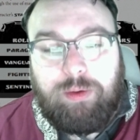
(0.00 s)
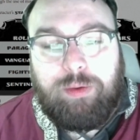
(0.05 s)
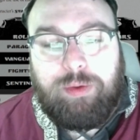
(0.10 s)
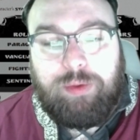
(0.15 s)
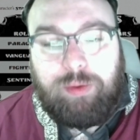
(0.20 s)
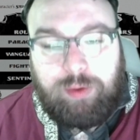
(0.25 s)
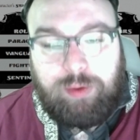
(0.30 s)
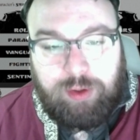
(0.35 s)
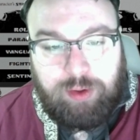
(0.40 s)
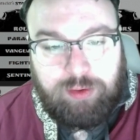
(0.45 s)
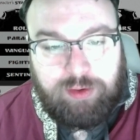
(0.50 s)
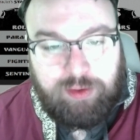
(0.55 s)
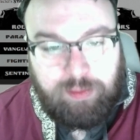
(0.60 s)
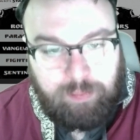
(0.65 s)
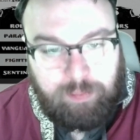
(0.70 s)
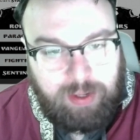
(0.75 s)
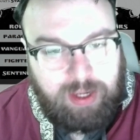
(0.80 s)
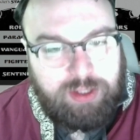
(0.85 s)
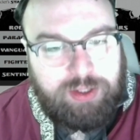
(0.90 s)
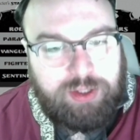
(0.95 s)
through the use of
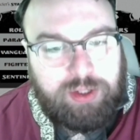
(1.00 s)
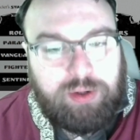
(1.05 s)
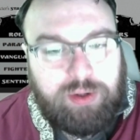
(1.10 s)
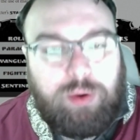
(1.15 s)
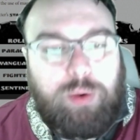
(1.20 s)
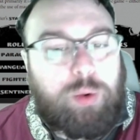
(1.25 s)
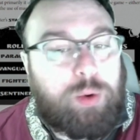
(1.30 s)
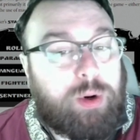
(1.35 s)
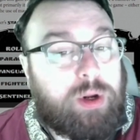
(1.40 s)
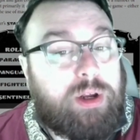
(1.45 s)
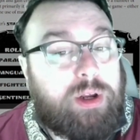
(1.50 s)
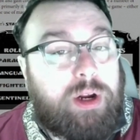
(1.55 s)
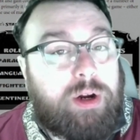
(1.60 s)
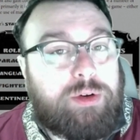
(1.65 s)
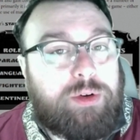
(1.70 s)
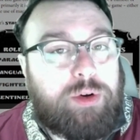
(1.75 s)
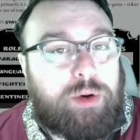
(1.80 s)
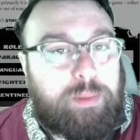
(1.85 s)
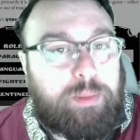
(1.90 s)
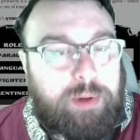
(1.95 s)
magic or a
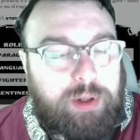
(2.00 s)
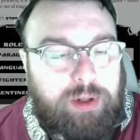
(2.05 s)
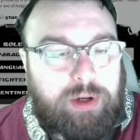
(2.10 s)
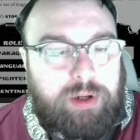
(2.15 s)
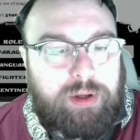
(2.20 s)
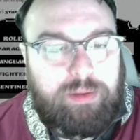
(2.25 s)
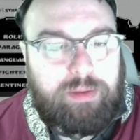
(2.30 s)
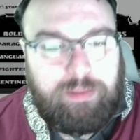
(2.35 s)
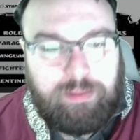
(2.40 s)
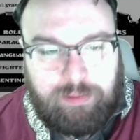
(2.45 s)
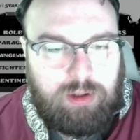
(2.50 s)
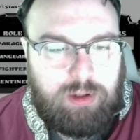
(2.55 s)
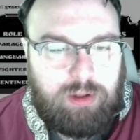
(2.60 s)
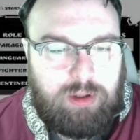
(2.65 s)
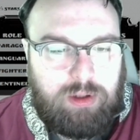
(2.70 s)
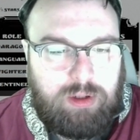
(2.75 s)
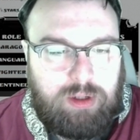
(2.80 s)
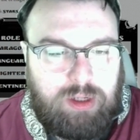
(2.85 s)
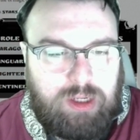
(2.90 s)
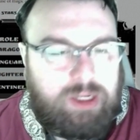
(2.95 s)
character ability.
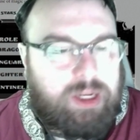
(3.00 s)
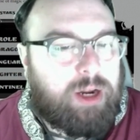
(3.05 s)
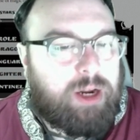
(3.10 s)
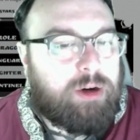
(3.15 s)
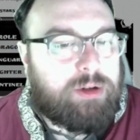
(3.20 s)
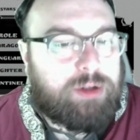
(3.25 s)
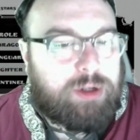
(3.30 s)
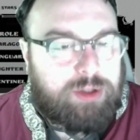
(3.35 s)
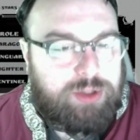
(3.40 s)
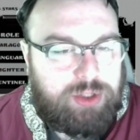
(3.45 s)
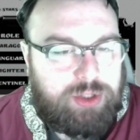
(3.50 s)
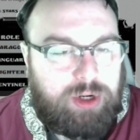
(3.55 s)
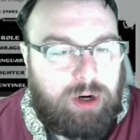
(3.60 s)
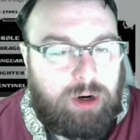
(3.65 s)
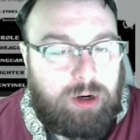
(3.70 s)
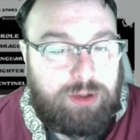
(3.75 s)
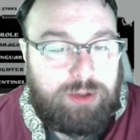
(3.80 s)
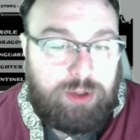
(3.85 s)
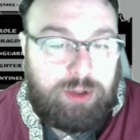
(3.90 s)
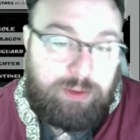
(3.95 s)
A character's
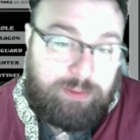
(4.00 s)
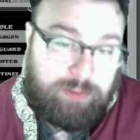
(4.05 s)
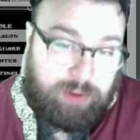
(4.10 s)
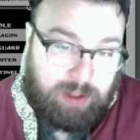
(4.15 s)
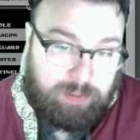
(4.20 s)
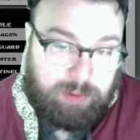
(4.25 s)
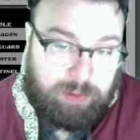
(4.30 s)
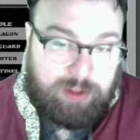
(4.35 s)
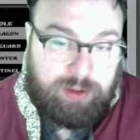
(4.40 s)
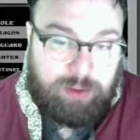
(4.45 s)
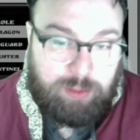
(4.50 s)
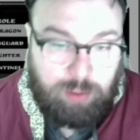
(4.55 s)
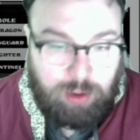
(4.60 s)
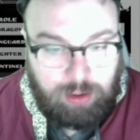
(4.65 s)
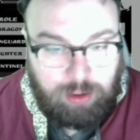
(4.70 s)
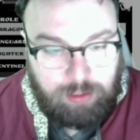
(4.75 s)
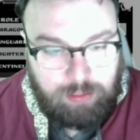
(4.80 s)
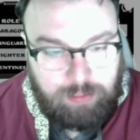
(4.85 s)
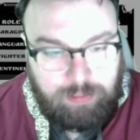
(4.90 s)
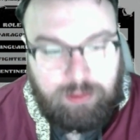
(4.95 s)
stars are defined by their
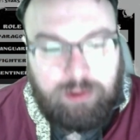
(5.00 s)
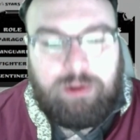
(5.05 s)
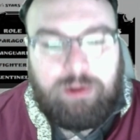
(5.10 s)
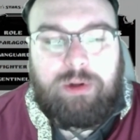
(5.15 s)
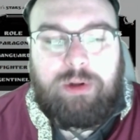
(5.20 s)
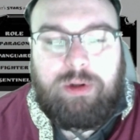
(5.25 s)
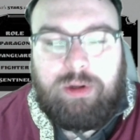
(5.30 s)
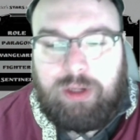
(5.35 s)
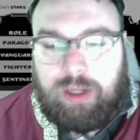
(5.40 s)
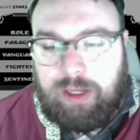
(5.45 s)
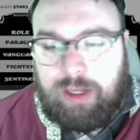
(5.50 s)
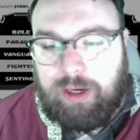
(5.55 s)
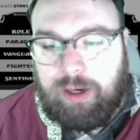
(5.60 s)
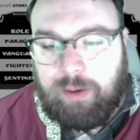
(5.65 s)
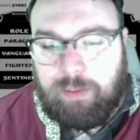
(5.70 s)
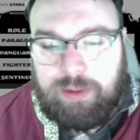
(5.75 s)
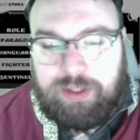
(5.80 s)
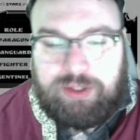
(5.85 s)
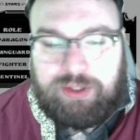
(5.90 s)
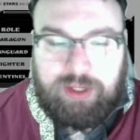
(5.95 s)
role. And
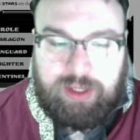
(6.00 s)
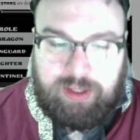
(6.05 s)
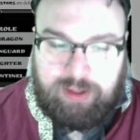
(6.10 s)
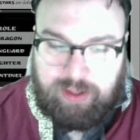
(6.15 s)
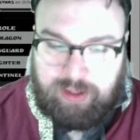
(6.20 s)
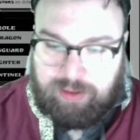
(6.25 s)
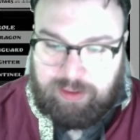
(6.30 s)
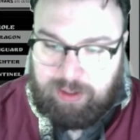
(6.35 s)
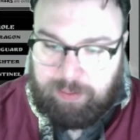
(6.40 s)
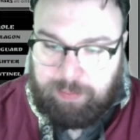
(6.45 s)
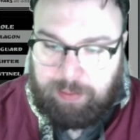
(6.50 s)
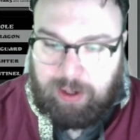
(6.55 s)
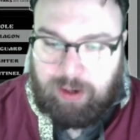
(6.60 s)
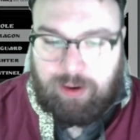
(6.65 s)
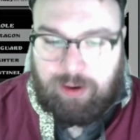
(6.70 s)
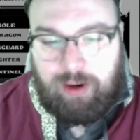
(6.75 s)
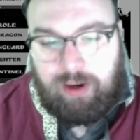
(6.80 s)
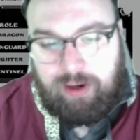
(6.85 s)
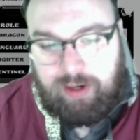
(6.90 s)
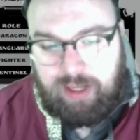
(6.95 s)
here we see that the
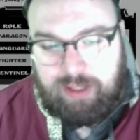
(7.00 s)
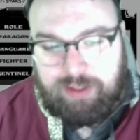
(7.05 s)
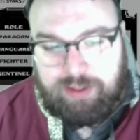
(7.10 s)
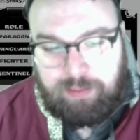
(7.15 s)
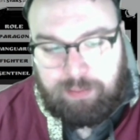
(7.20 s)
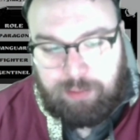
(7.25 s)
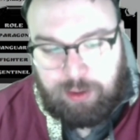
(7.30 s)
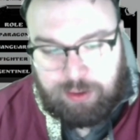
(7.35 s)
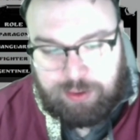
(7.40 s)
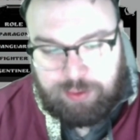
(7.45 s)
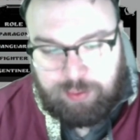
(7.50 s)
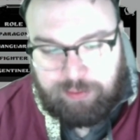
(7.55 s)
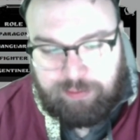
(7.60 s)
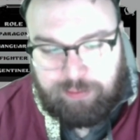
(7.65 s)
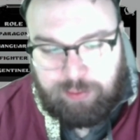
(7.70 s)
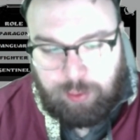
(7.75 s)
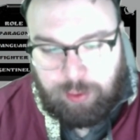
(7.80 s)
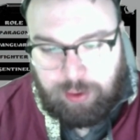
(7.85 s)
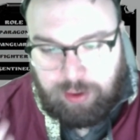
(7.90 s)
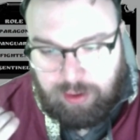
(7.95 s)
Paragon has the most with
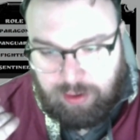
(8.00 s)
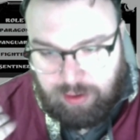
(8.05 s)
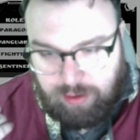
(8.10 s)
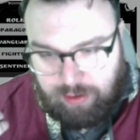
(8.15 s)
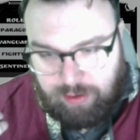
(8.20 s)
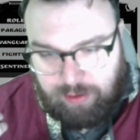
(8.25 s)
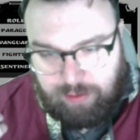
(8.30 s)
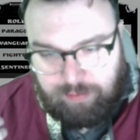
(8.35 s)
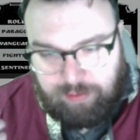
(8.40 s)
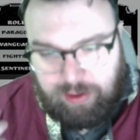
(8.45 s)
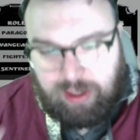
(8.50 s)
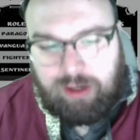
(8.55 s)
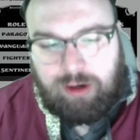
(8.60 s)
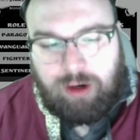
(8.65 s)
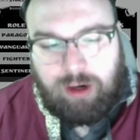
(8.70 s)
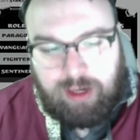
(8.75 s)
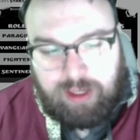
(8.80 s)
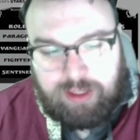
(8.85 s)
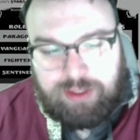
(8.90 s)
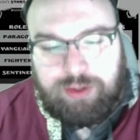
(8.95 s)
four,
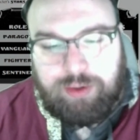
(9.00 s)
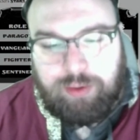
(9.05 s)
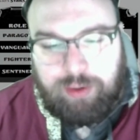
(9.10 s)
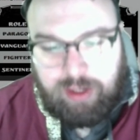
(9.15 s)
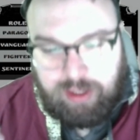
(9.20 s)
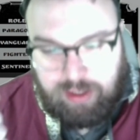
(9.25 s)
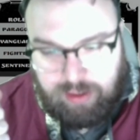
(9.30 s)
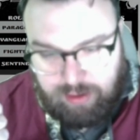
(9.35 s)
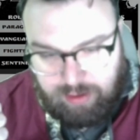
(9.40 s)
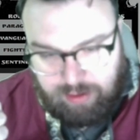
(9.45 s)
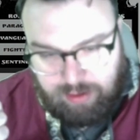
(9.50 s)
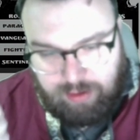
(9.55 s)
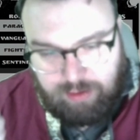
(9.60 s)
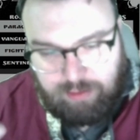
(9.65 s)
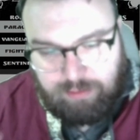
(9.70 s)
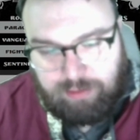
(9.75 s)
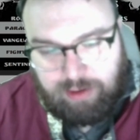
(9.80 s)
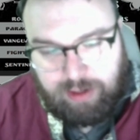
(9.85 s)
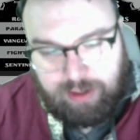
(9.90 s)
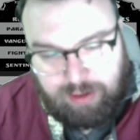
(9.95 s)
Vanguard has three,
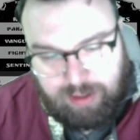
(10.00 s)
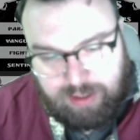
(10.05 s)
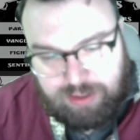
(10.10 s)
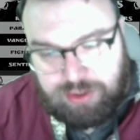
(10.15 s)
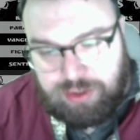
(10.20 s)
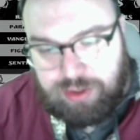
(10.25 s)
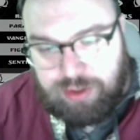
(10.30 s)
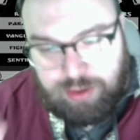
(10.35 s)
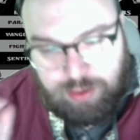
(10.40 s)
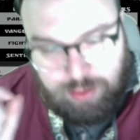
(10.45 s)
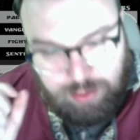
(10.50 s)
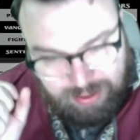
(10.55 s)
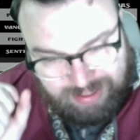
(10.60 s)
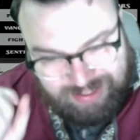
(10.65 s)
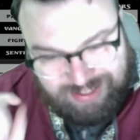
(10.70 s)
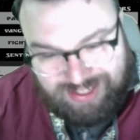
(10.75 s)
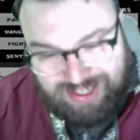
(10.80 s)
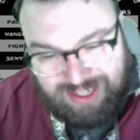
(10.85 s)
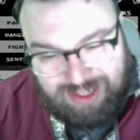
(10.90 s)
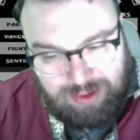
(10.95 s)
Fighter has two,
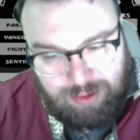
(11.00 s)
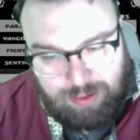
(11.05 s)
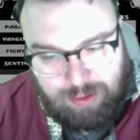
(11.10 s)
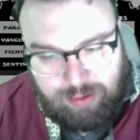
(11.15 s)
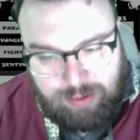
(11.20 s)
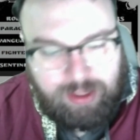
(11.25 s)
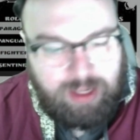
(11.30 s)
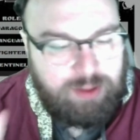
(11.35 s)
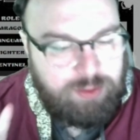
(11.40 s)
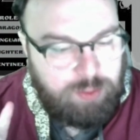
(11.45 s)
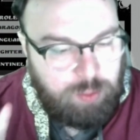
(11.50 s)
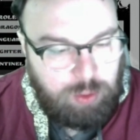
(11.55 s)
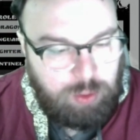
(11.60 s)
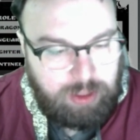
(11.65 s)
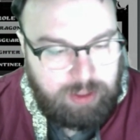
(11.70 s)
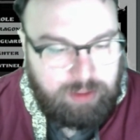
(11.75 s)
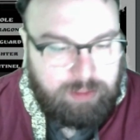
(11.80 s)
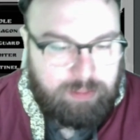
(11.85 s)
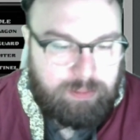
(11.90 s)
and Sentinel only has one.